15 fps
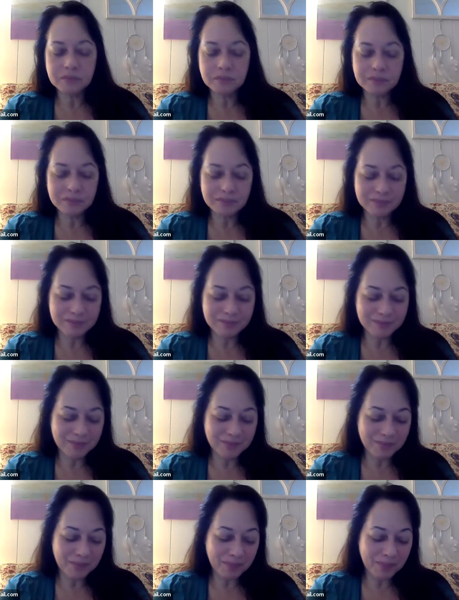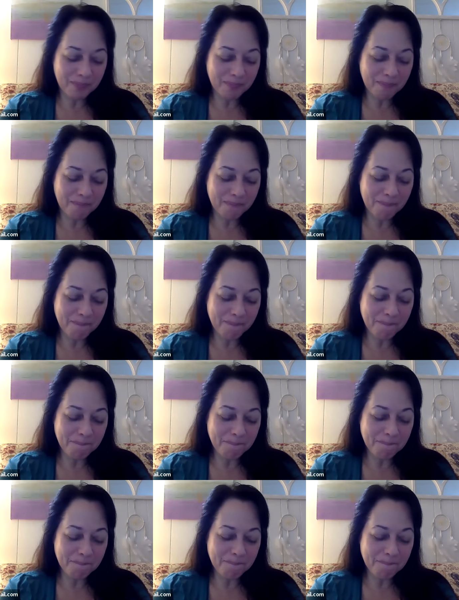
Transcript: Nobody speaks.